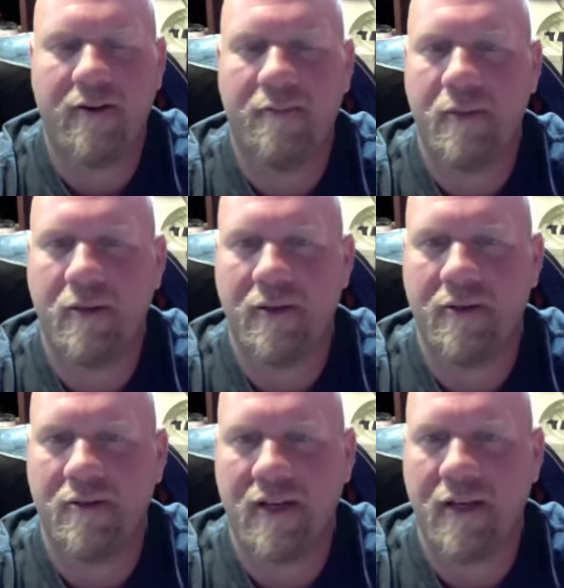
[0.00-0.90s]

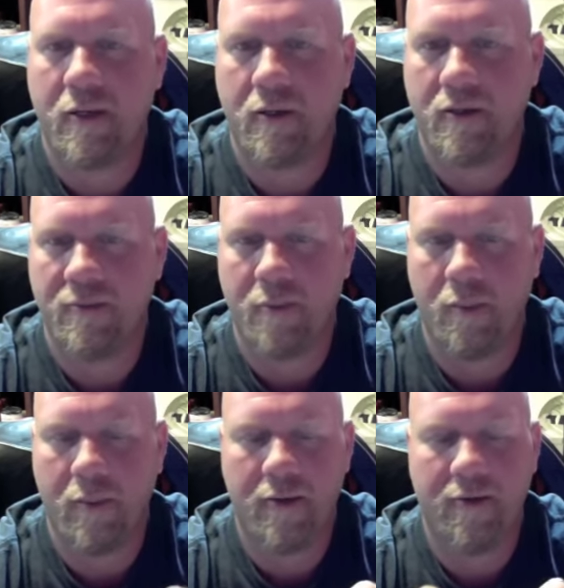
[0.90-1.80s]
milliliter tank on a small
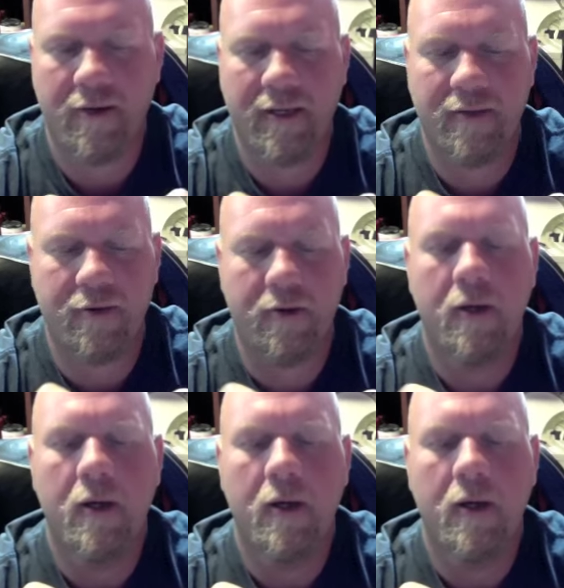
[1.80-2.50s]
battery either.